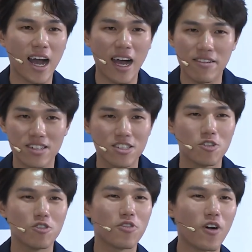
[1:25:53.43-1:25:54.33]
I rather
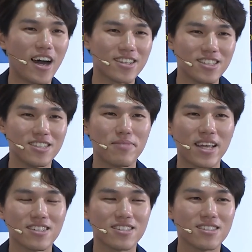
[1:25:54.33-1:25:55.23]
go for other
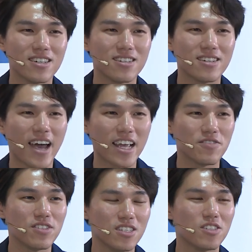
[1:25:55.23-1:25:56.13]
better
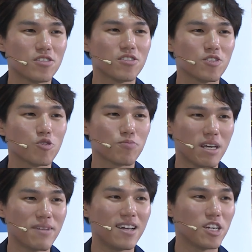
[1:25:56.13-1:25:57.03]
activities to
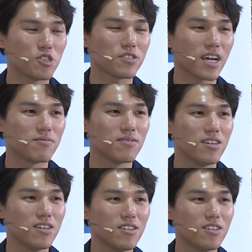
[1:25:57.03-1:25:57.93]
spend my leisure time.
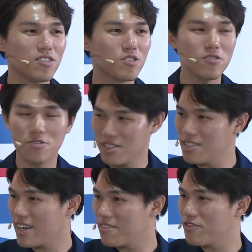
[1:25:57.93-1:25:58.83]
So you see
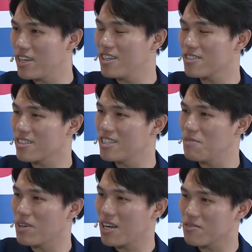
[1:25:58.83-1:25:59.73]
that failure suddenly
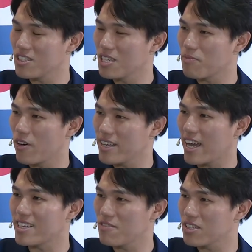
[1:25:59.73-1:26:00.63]
become turning point that
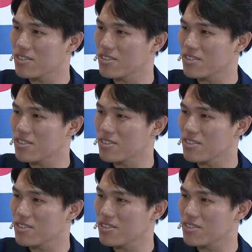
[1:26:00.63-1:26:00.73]
I never